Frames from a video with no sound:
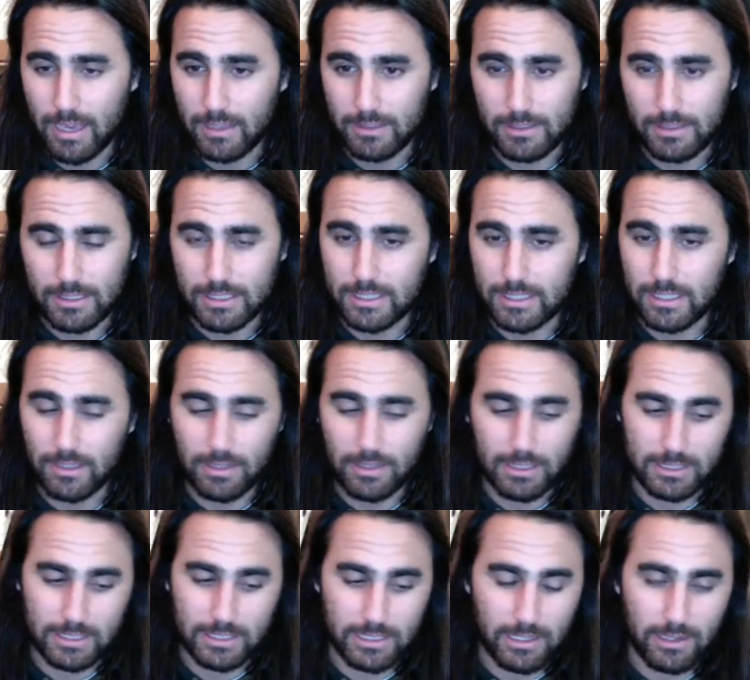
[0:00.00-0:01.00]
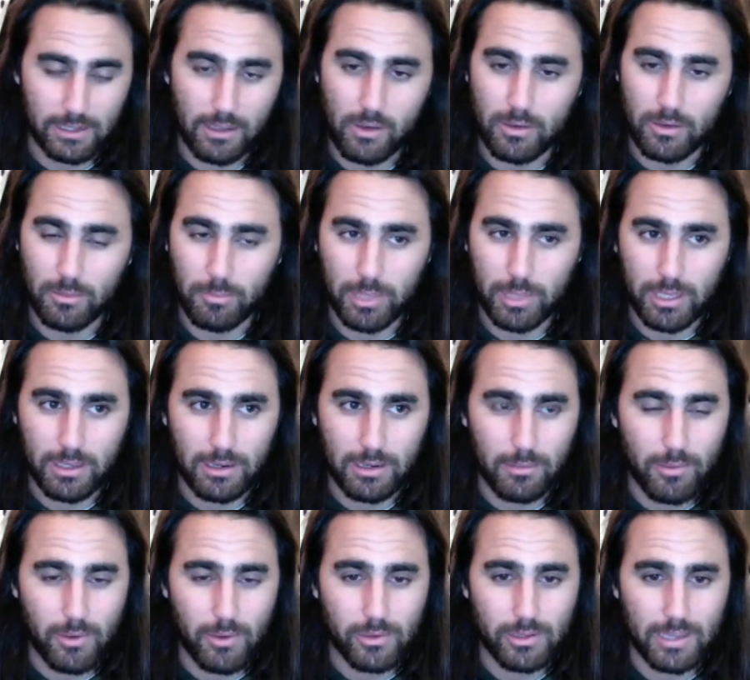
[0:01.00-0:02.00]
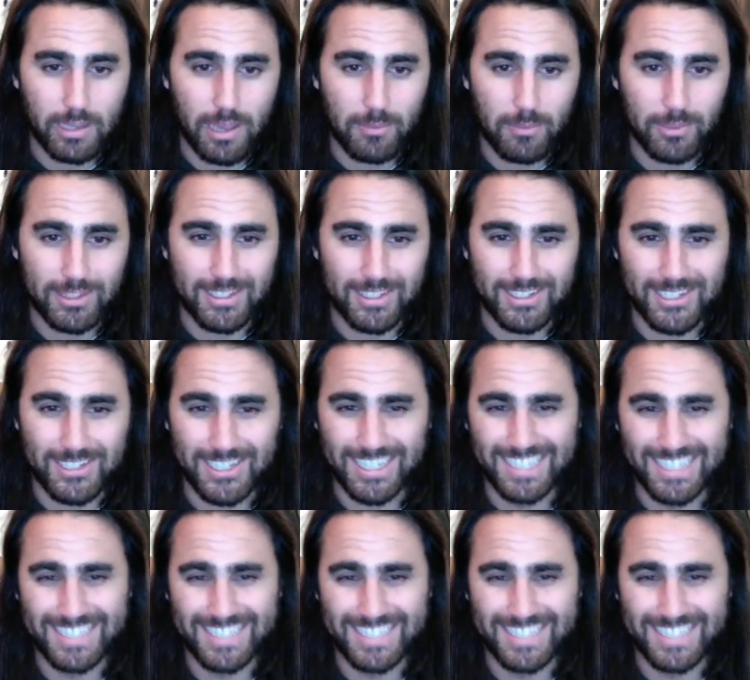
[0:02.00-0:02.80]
he still thinks he's going to go compete in a mobile competition.